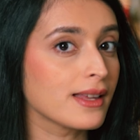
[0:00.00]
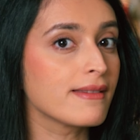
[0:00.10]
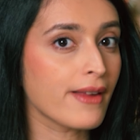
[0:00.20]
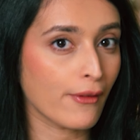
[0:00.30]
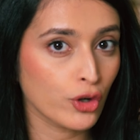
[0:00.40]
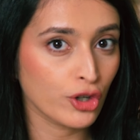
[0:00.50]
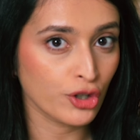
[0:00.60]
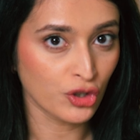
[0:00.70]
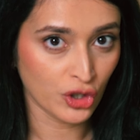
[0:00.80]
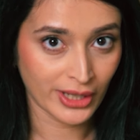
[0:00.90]

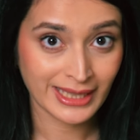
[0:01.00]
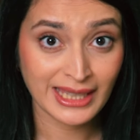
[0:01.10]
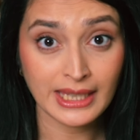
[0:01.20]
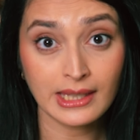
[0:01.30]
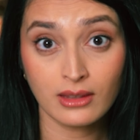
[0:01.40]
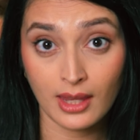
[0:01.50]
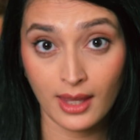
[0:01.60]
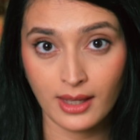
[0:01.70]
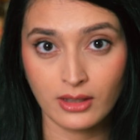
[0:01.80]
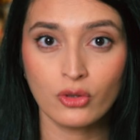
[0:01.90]
another key
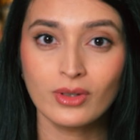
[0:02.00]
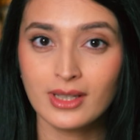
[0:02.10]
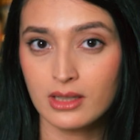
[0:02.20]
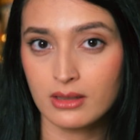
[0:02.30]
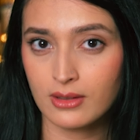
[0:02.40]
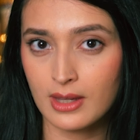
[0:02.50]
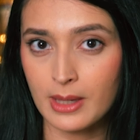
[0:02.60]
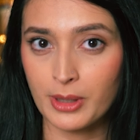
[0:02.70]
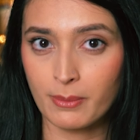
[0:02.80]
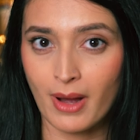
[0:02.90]
thing you need to
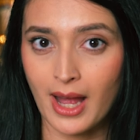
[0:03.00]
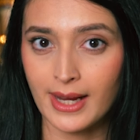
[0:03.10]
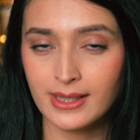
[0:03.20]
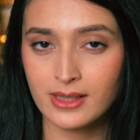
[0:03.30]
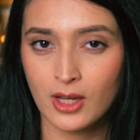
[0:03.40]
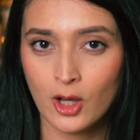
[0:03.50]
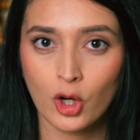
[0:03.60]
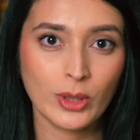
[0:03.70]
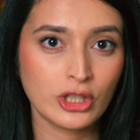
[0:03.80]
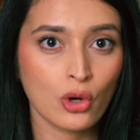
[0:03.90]
keep in mind. We